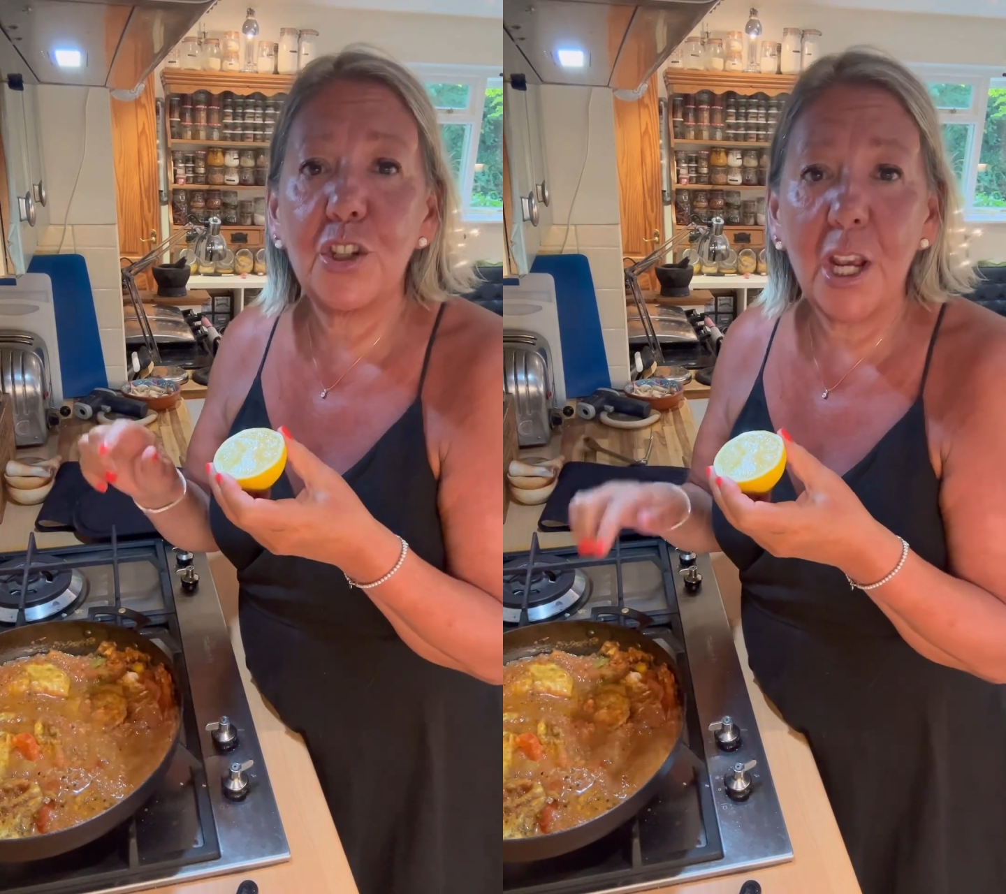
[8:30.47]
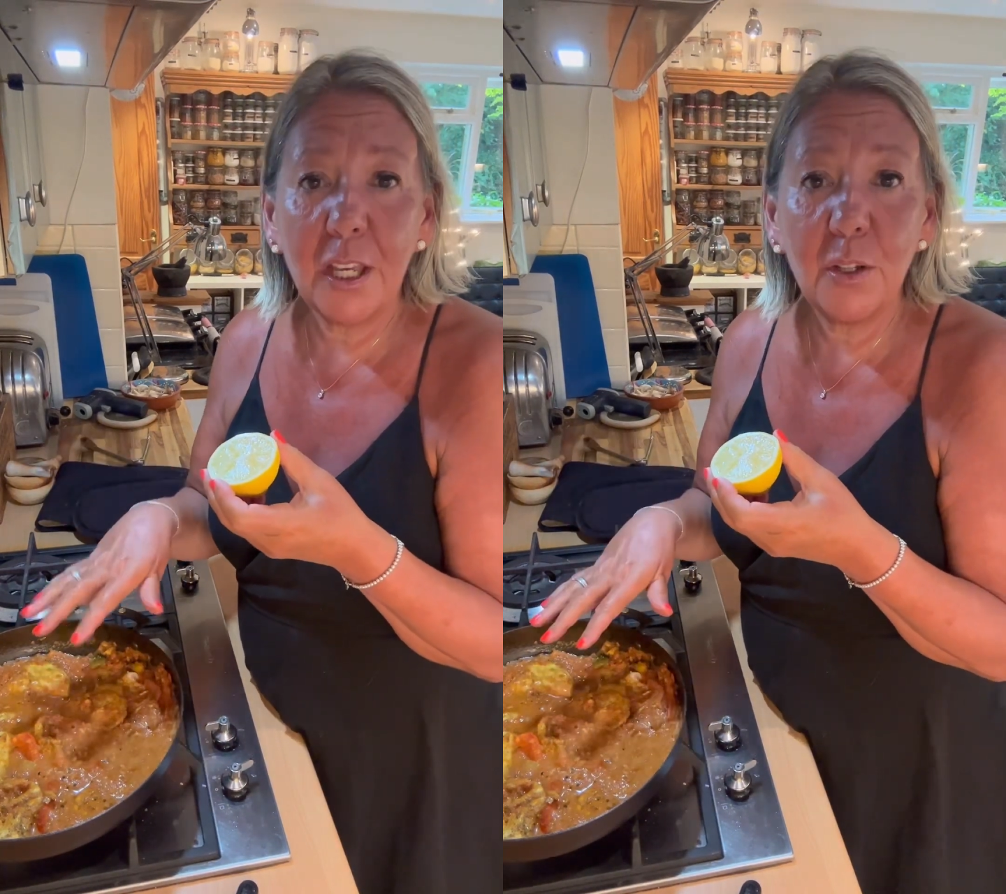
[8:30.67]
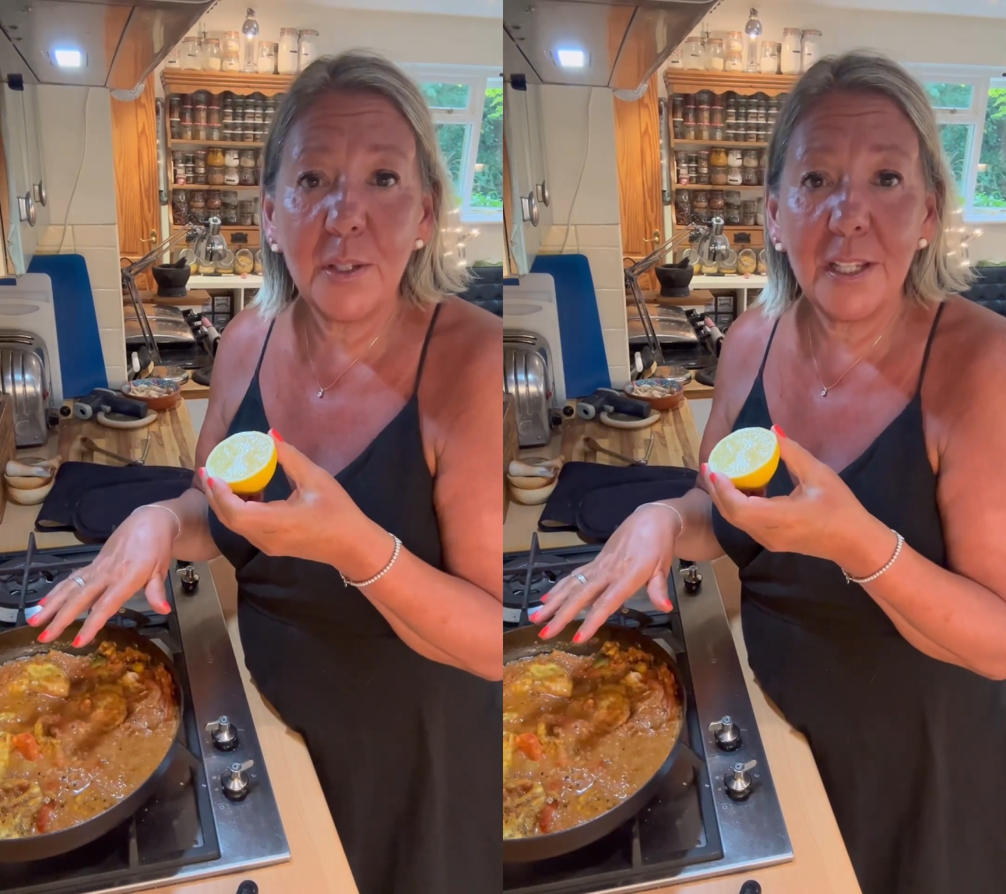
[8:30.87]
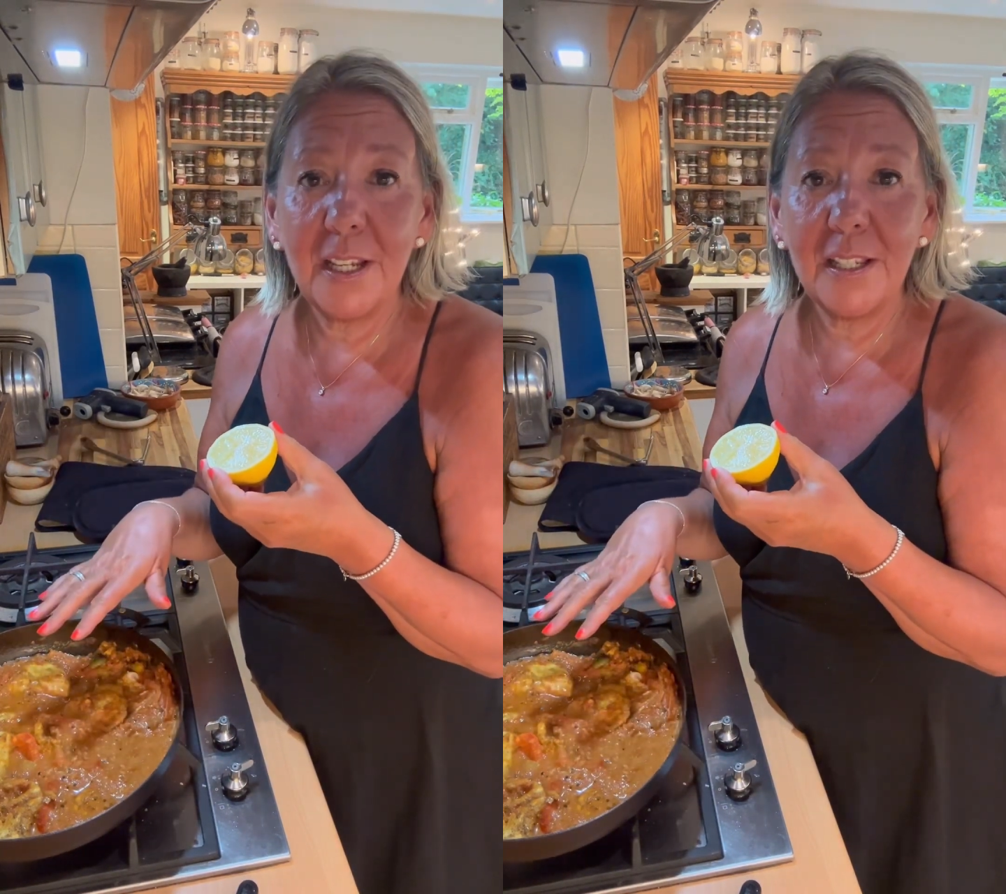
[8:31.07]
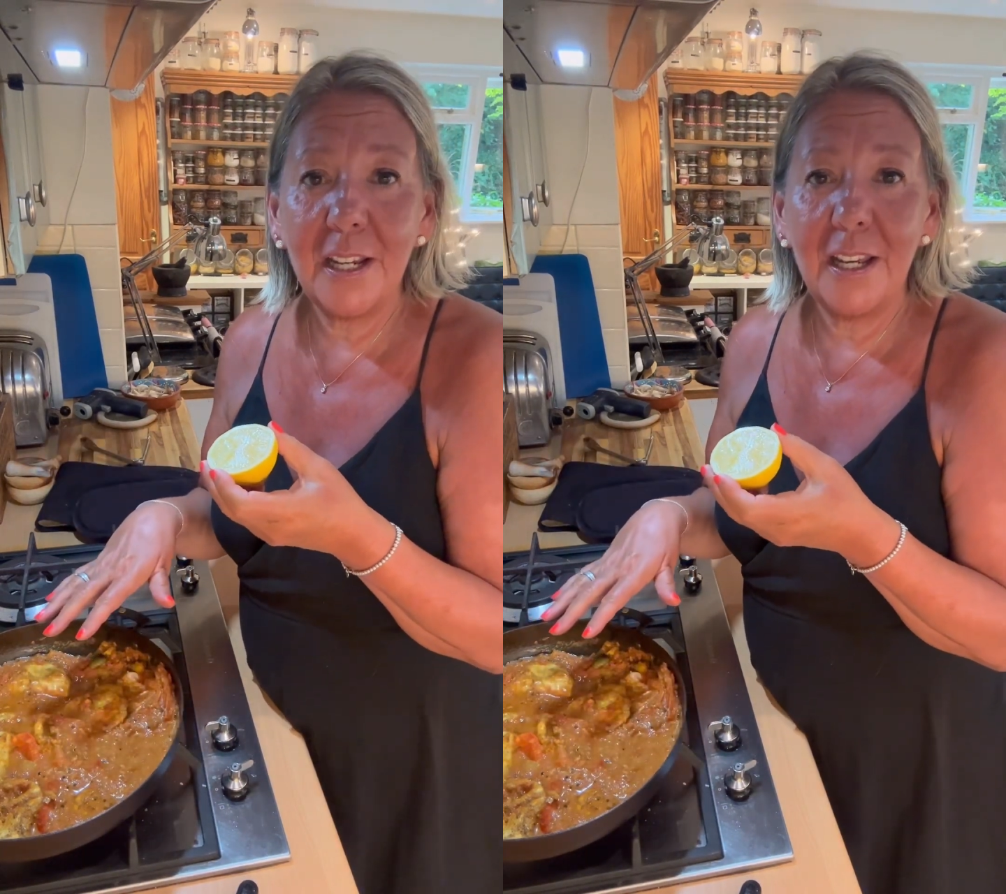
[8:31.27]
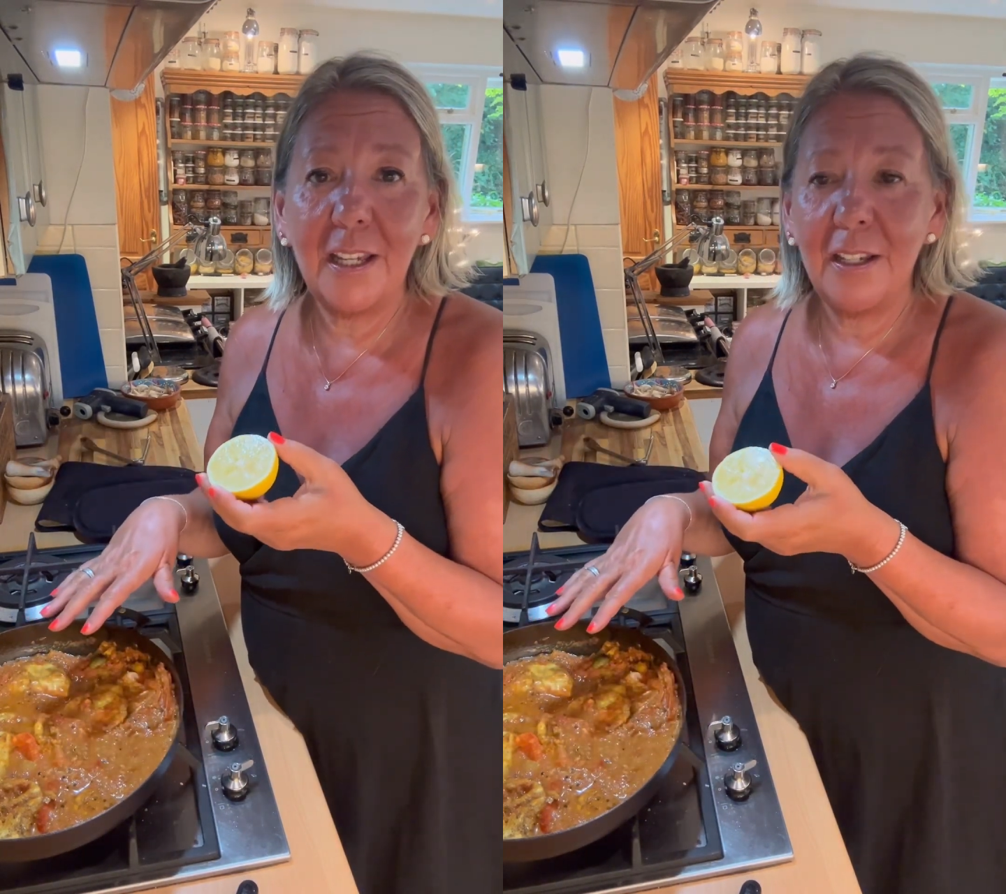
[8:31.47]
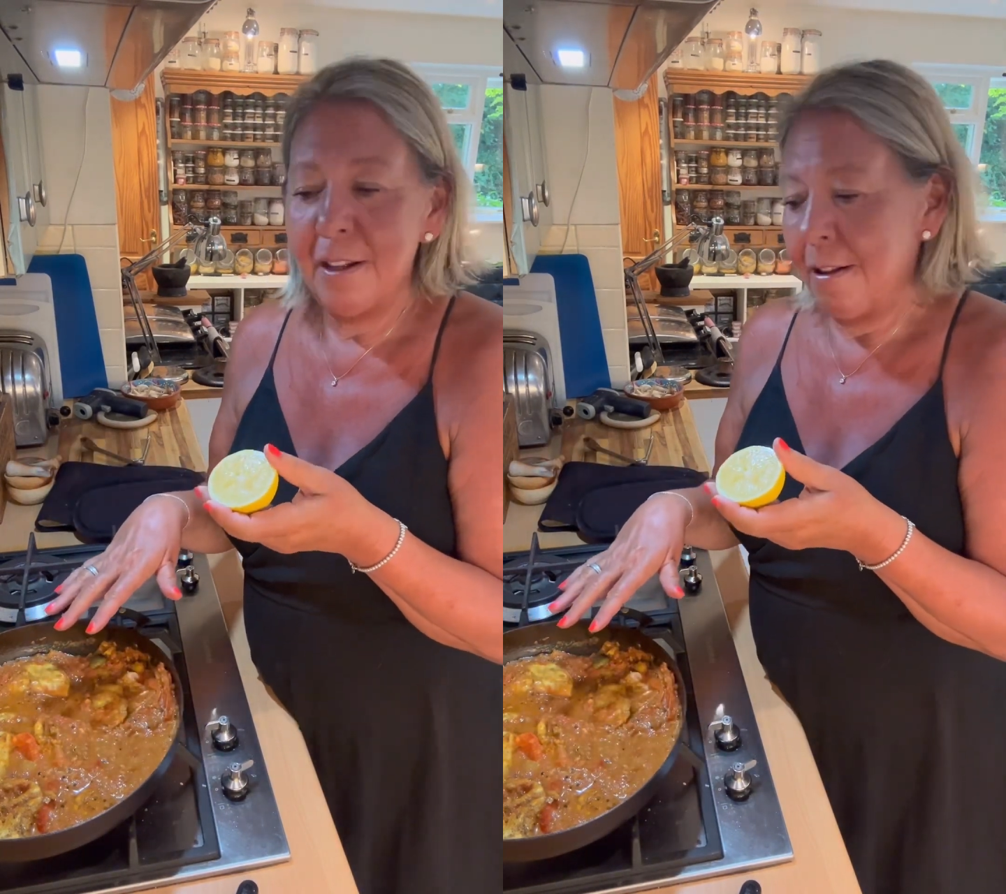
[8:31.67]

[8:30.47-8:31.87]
check your seasoning.